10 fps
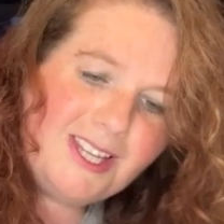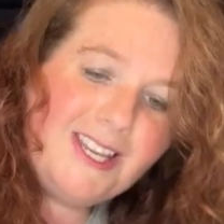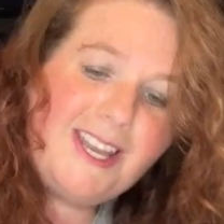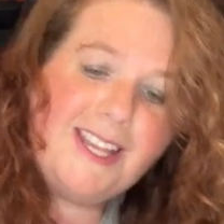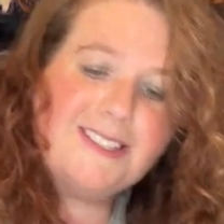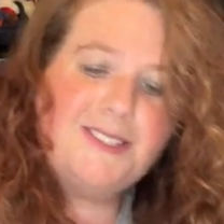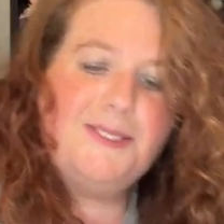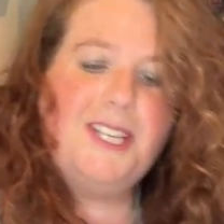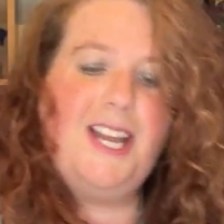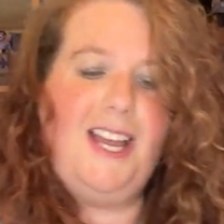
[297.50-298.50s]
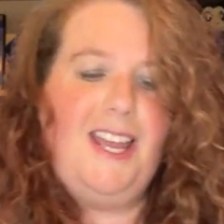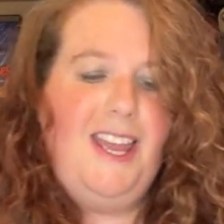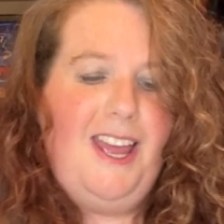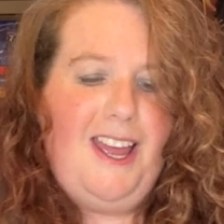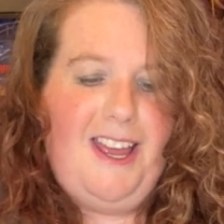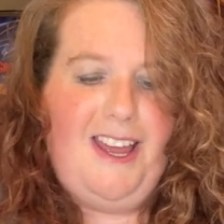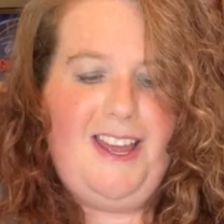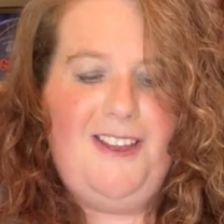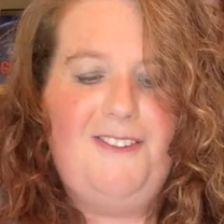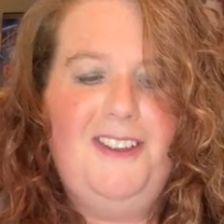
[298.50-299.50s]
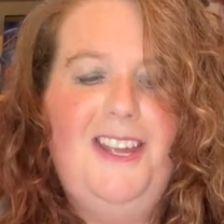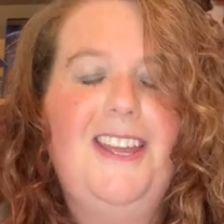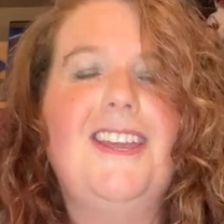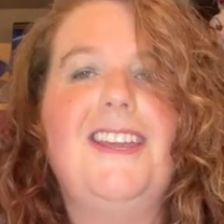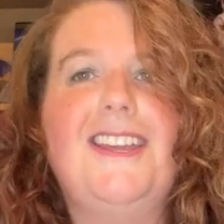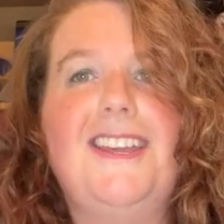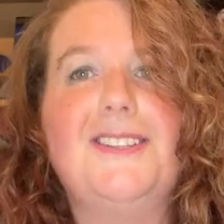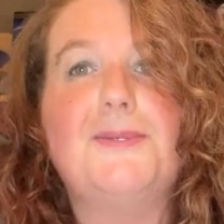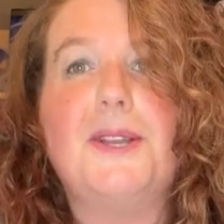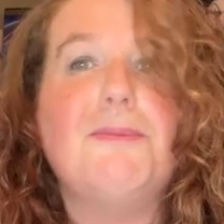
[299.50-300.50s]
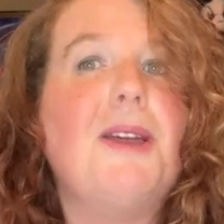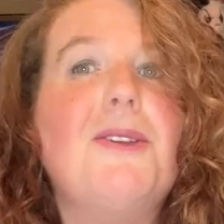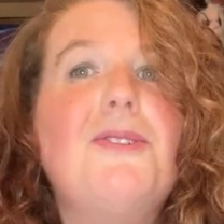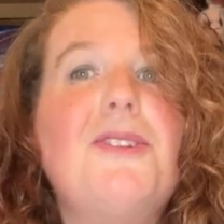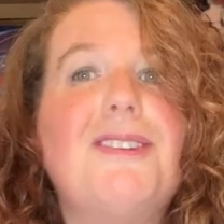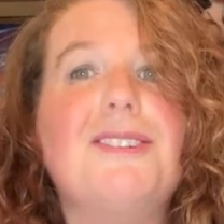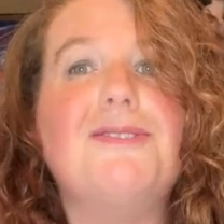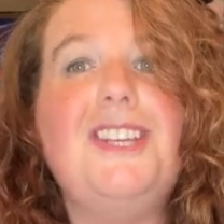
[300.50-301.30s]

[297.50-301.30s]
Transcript: And next one I have is one of my favorite